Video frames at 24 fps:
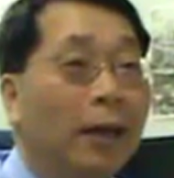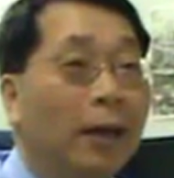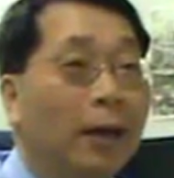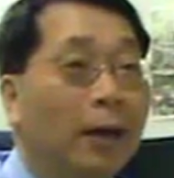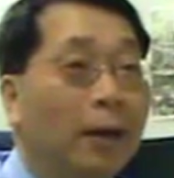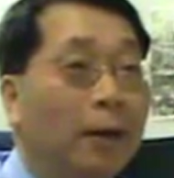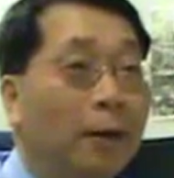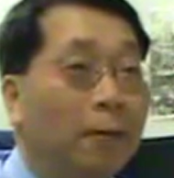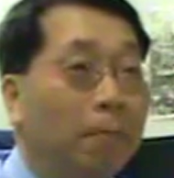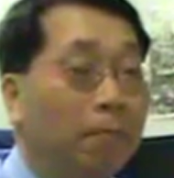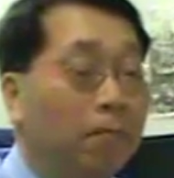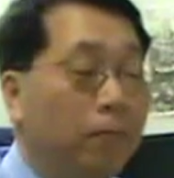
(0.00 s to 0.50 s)

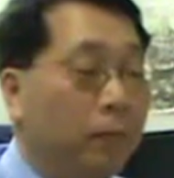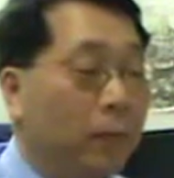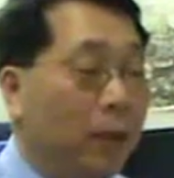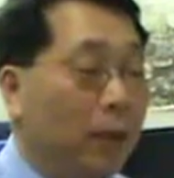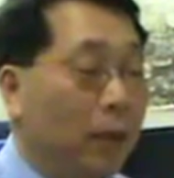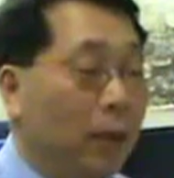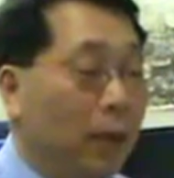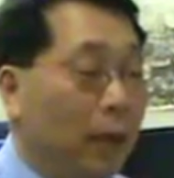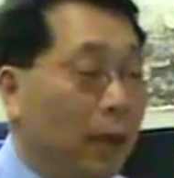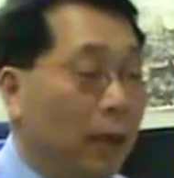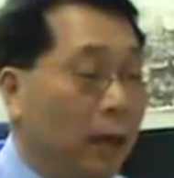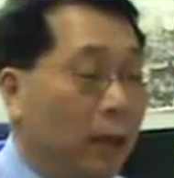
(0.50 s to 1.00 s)
From
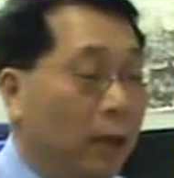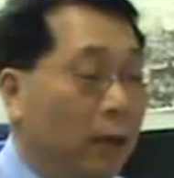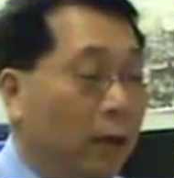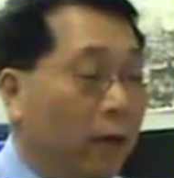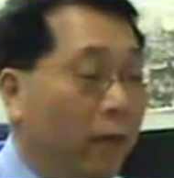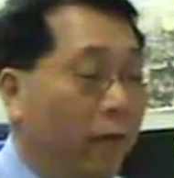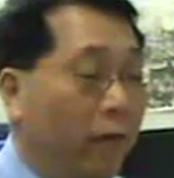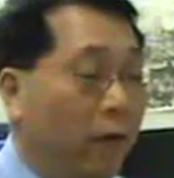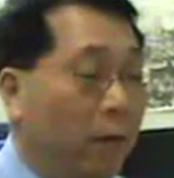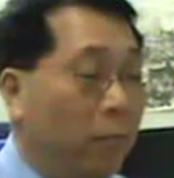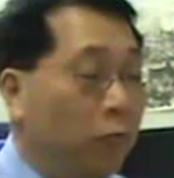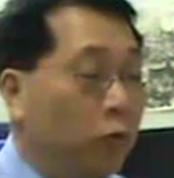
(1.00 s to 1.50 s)

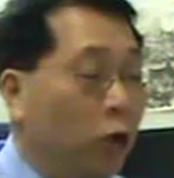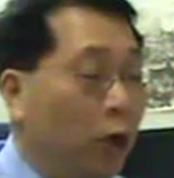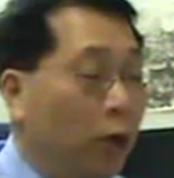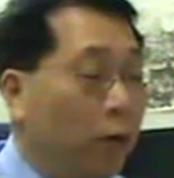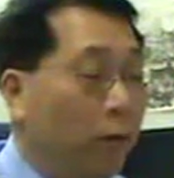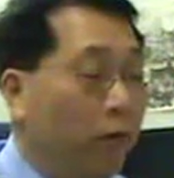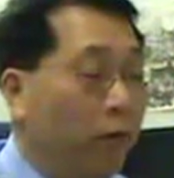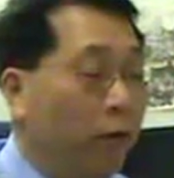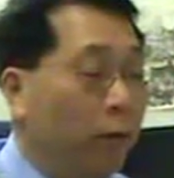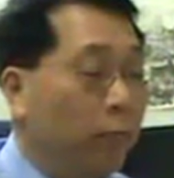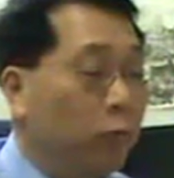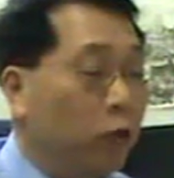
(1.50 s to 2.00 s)

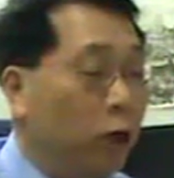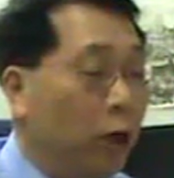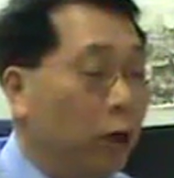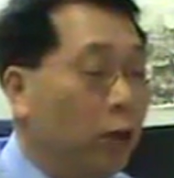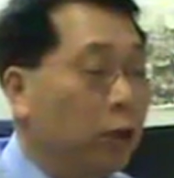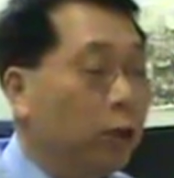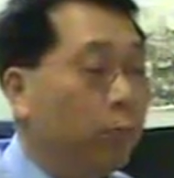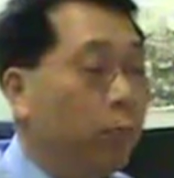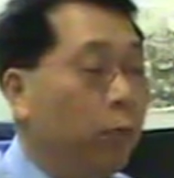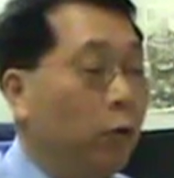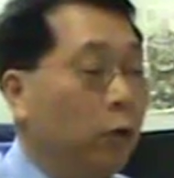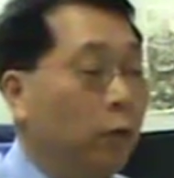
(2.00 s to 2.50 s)

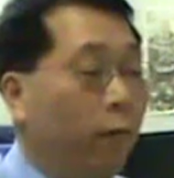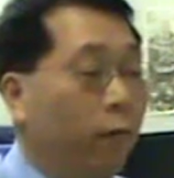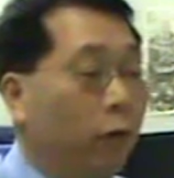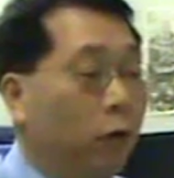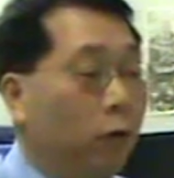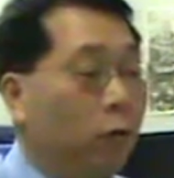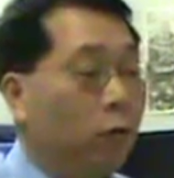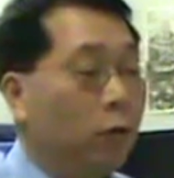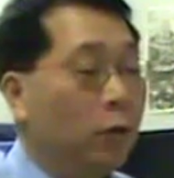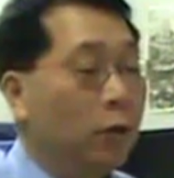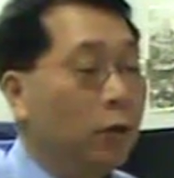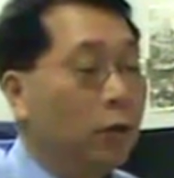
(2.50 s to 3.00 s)
China's point of
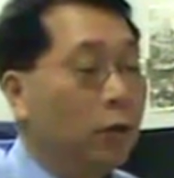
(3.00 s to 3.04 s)
view,